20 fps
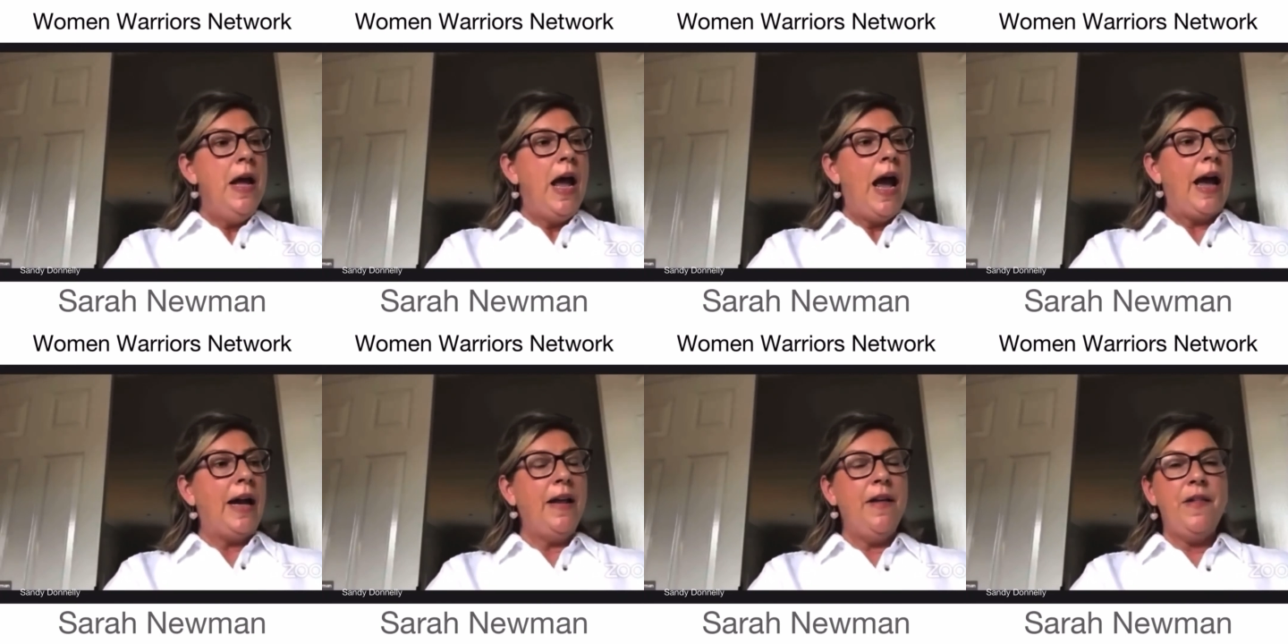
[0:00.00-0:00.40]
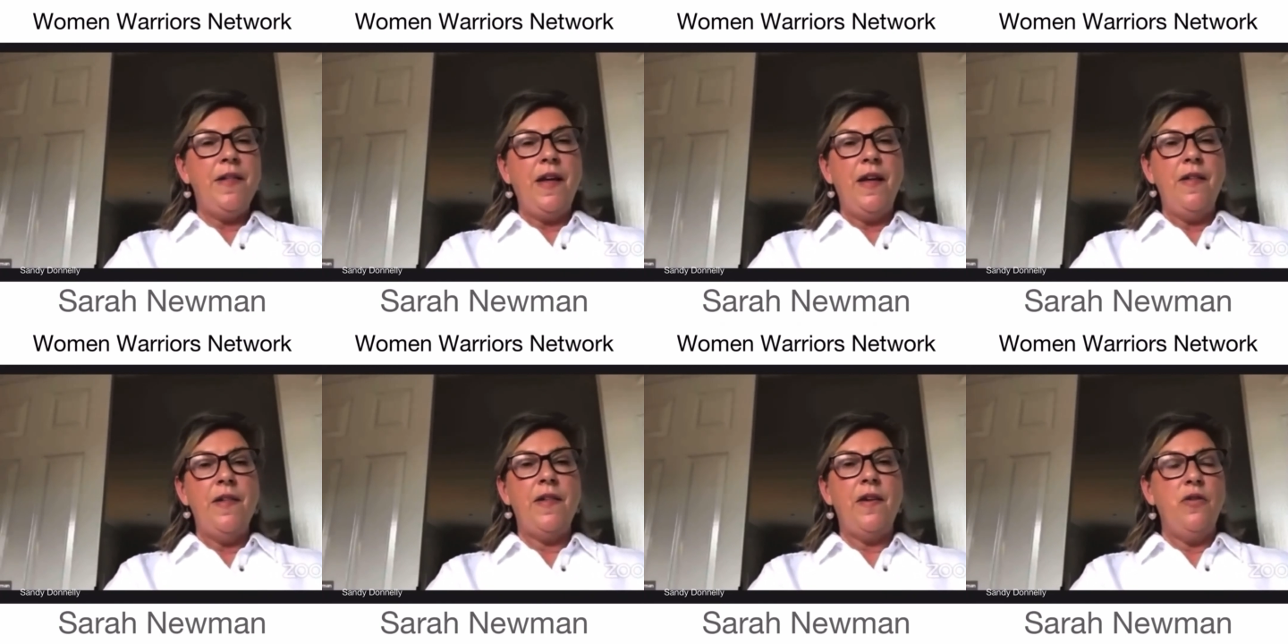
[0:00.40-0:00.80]
And he
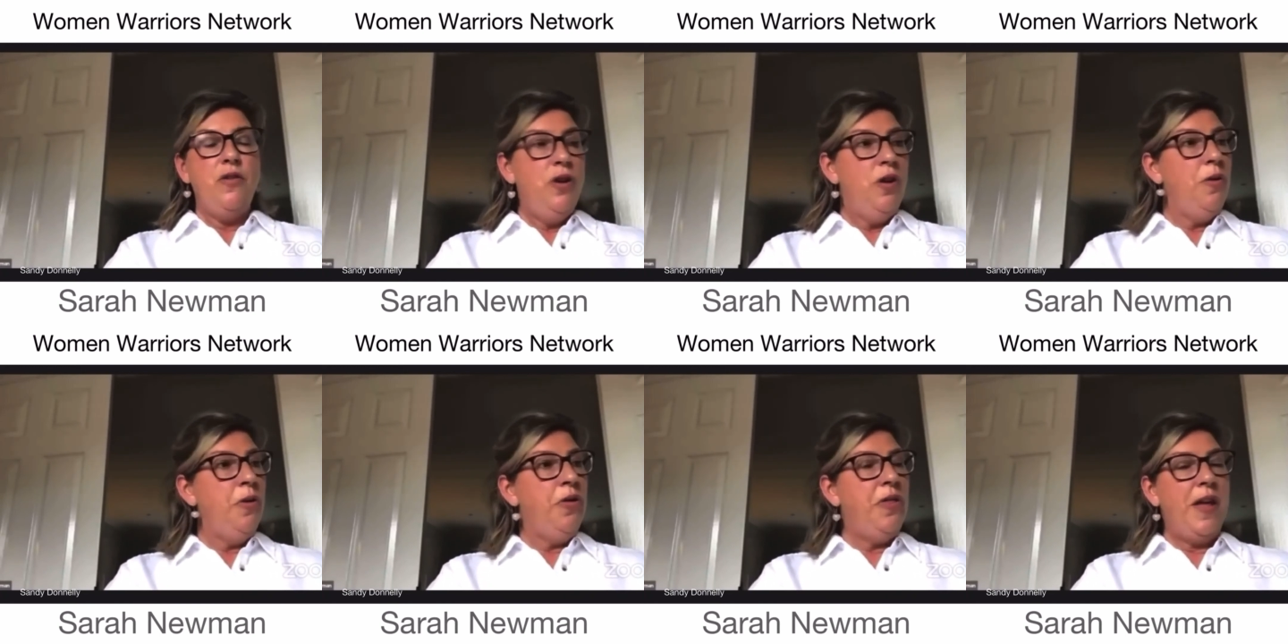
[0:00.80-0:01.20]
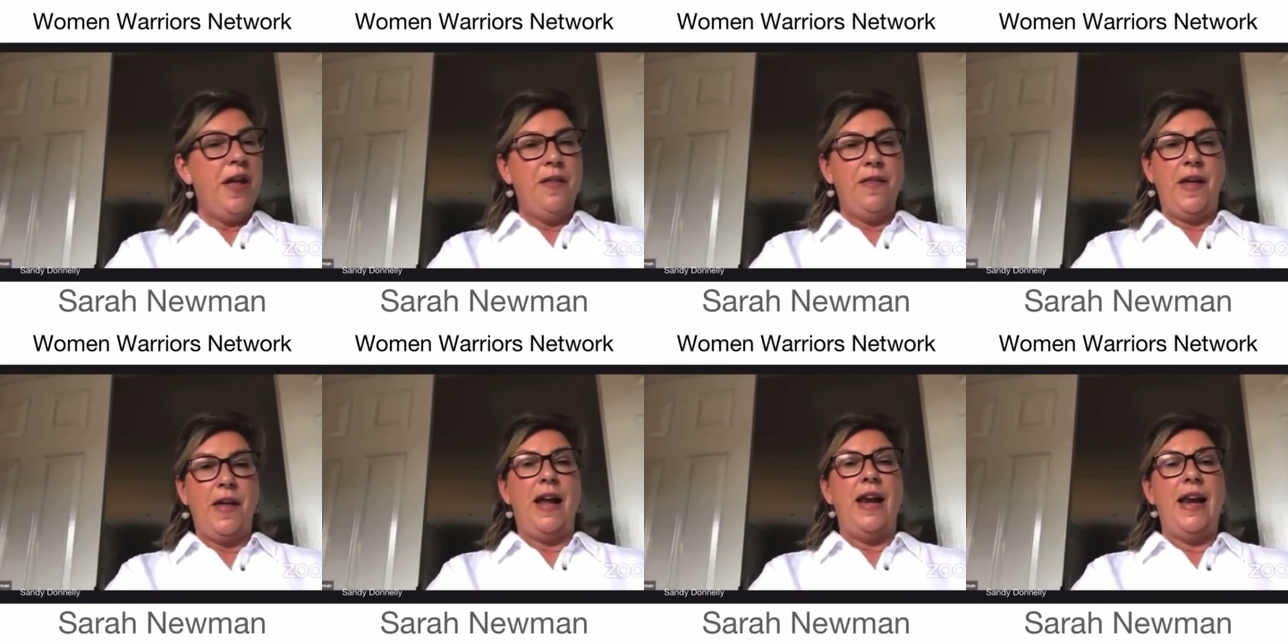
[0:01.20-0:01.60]
said, so you
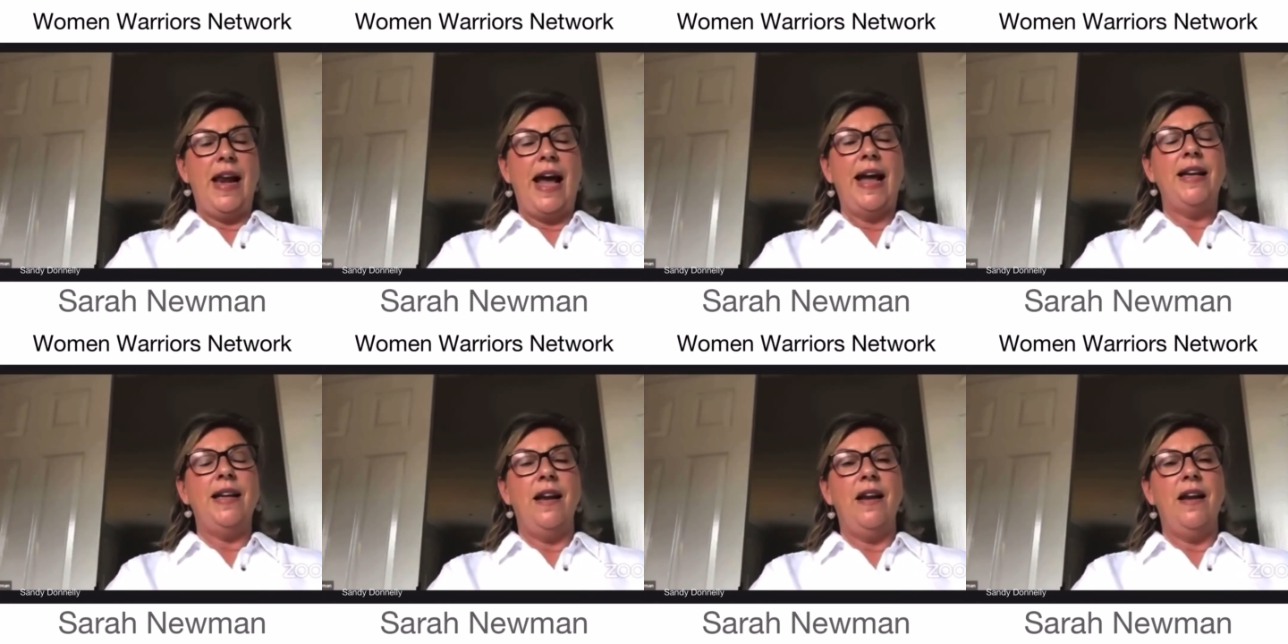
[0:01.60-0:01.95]
think that a lad